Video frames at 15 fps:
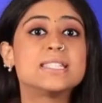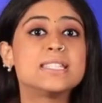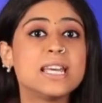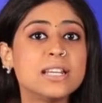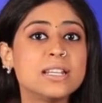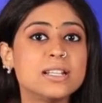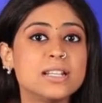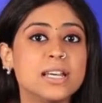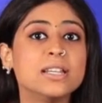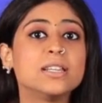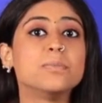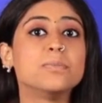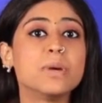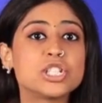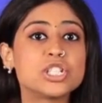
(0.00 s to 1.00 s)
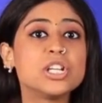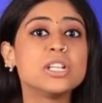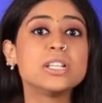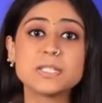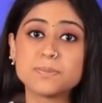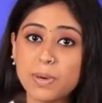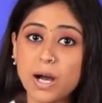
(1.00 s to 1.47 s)
signaling the machine
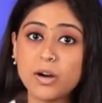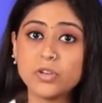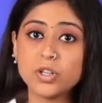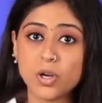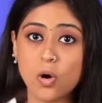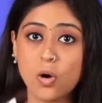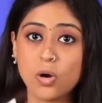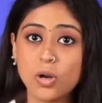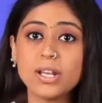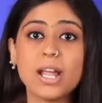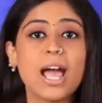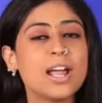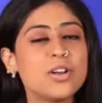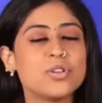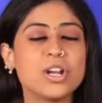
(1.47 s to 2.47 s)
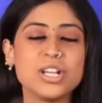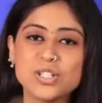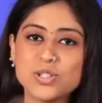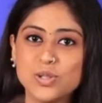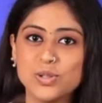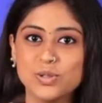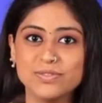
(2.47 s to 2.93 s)
is powered on and ready
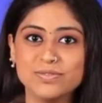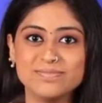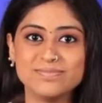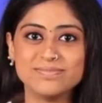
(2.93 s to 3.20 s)
to go.